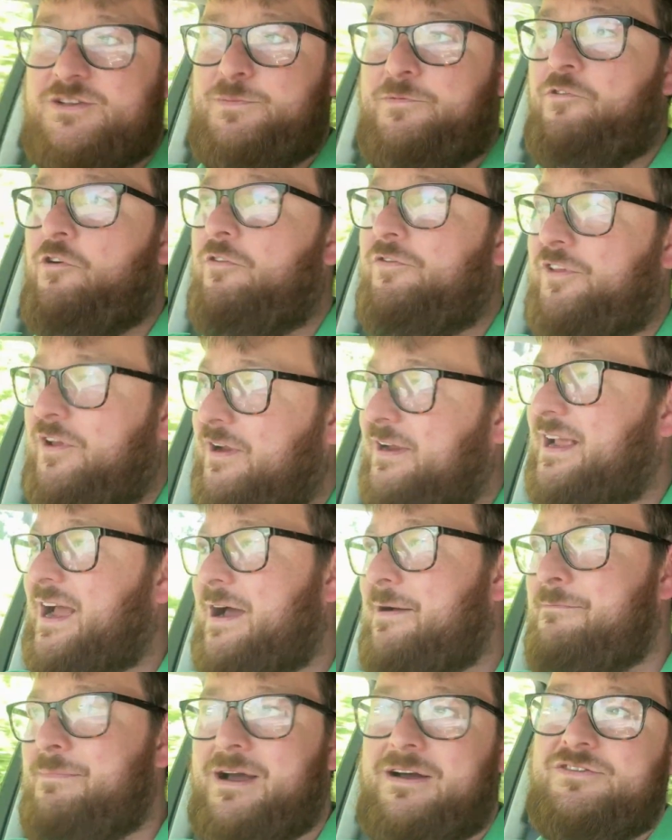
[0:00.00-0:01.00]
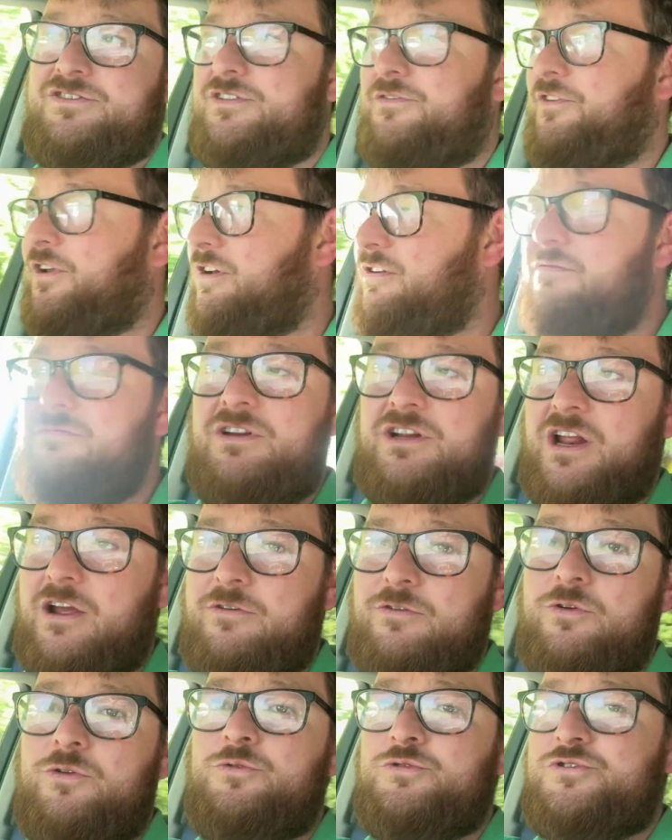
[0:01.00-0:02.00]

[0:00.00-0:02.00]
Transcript: before, I've done cam belts, I've done, you know, all